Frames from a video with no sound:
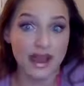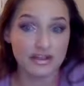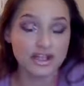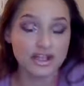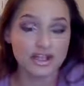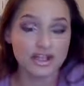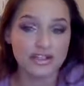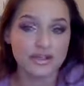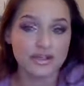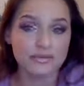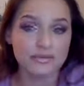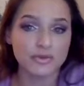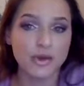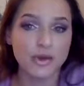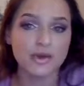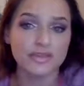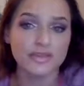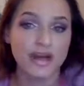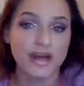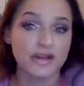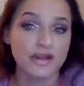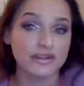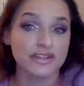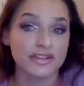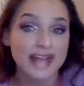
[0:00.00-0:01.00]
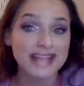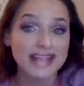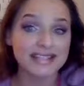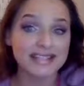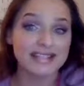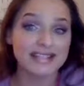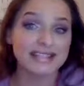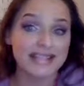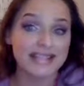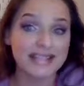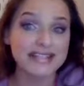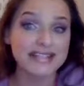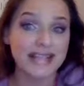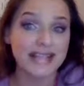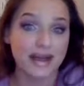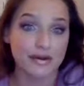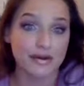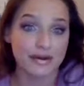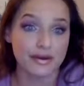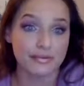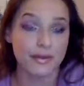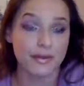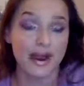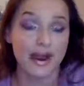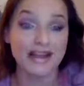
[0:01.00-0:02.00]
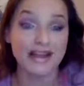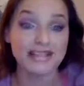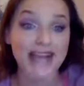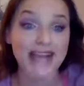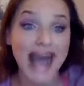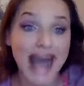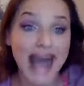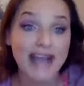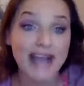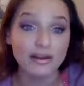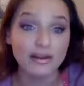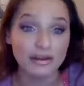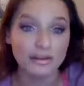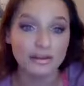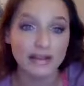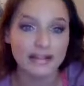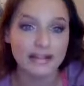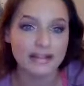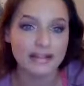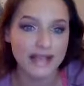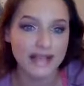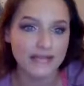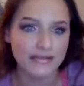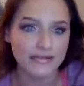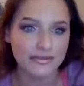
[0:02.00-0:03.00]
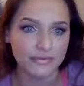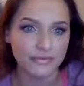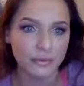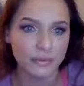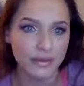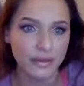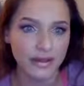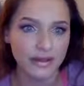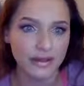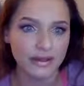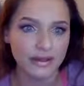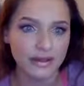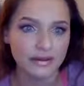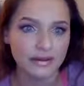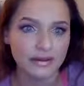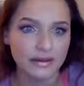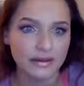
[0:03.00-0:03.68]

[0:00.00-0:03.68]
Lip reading: I charged them $12. That's the discounted price. I only paid $7 for it.